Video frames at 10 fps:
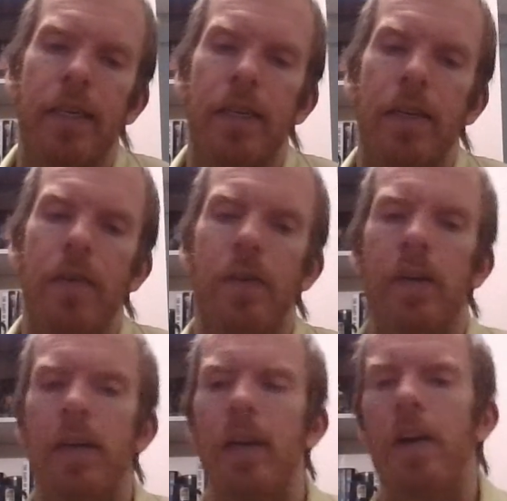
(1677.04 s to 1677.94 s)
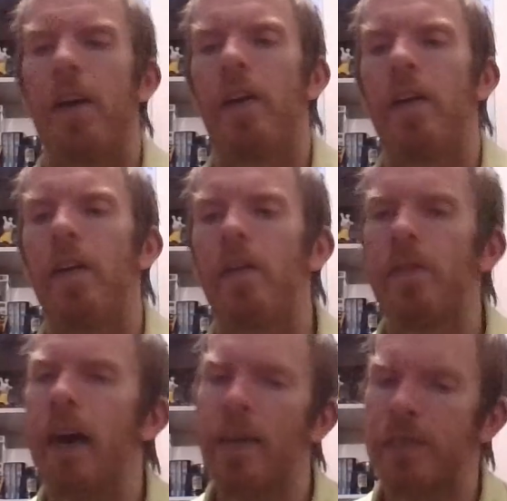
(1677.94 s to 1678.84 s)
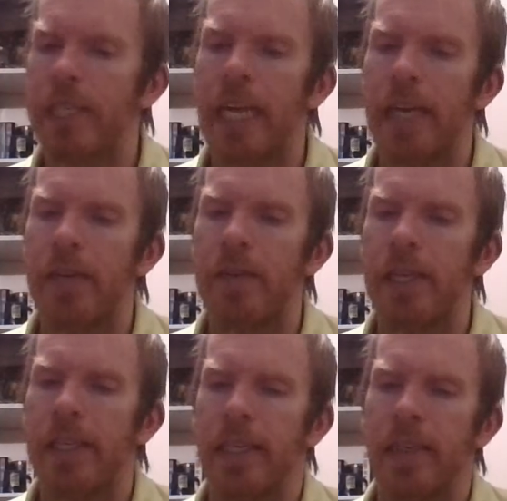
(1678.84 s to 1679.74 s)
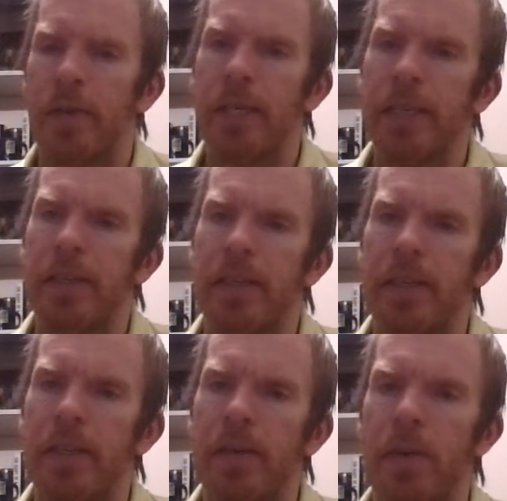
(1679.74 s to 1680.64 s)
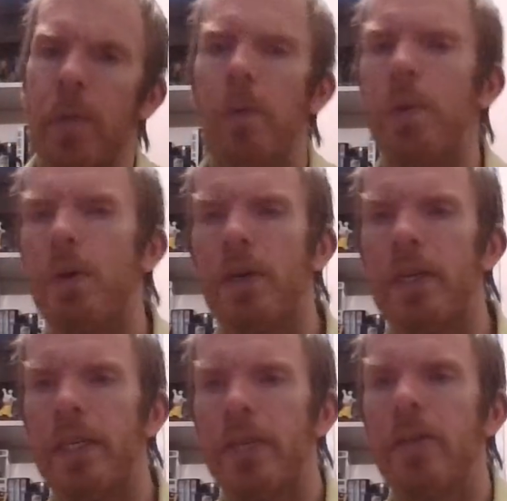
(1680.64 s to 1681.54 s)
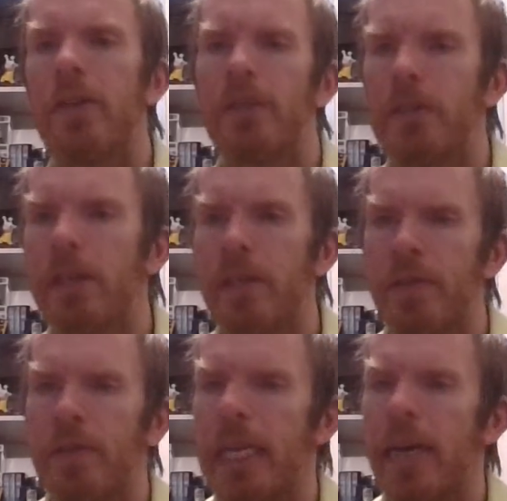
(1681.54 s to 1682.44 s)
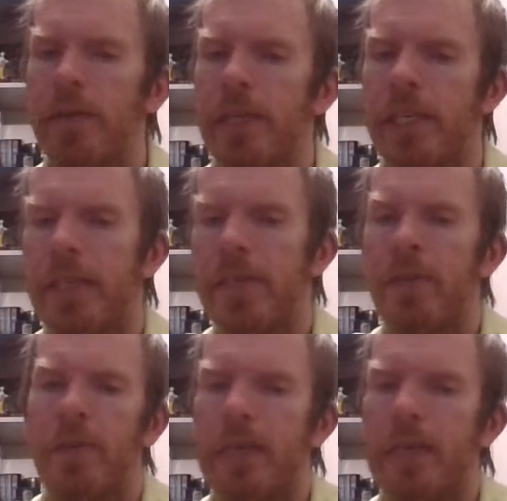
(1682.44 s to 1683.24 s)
You know, 5 and sacrificing a creature or a total of 7,